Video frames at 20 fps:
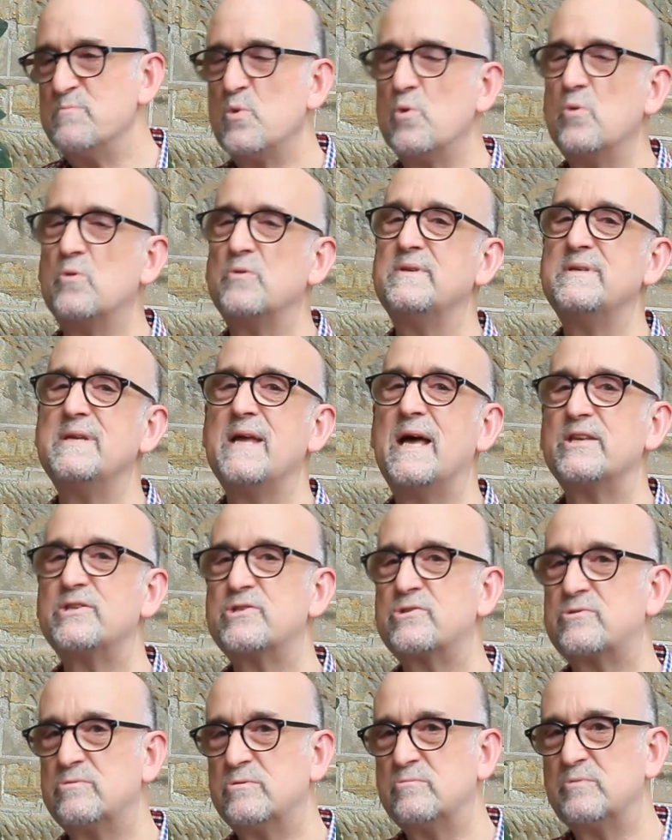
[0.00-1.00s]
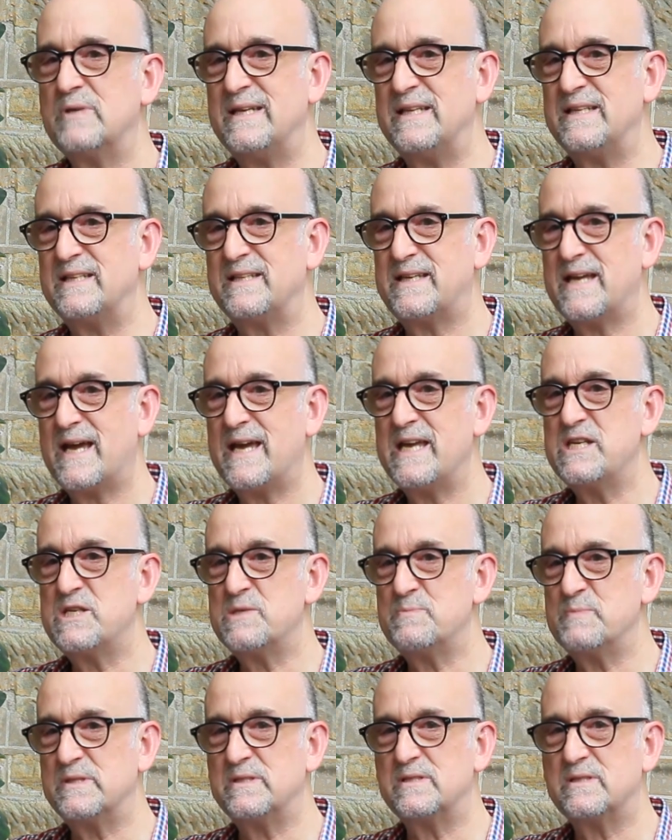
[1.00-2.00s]
more natural
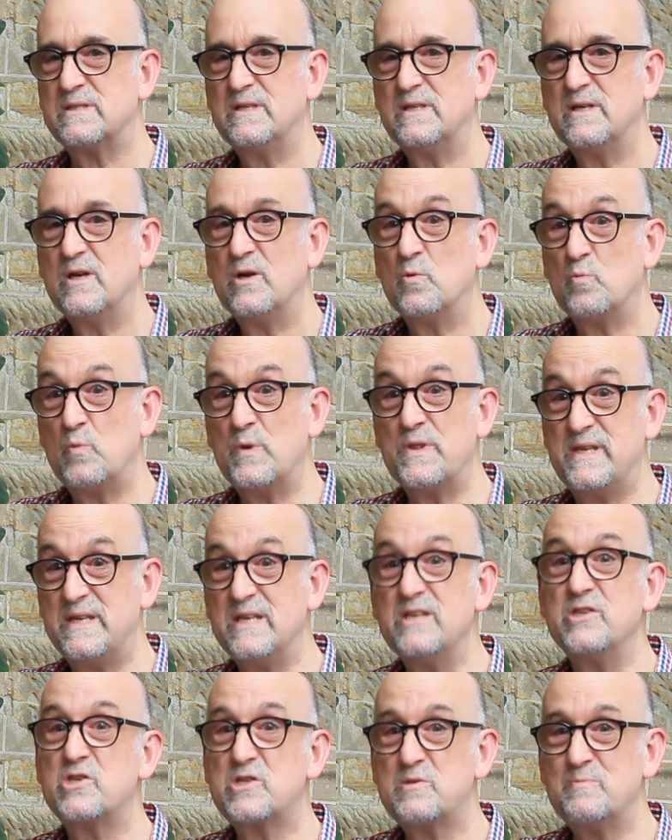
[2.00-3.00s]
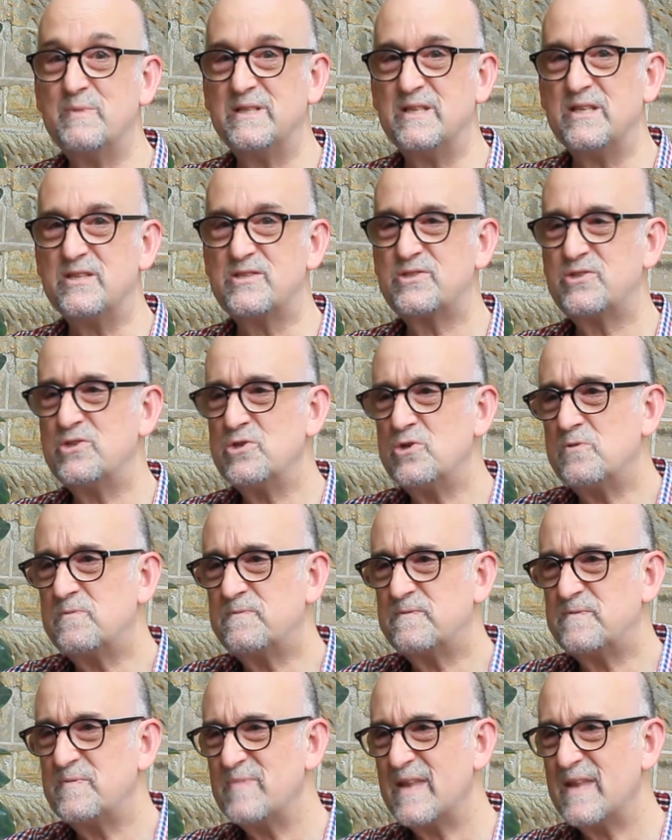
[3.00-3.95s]
engagement with the instrument itself,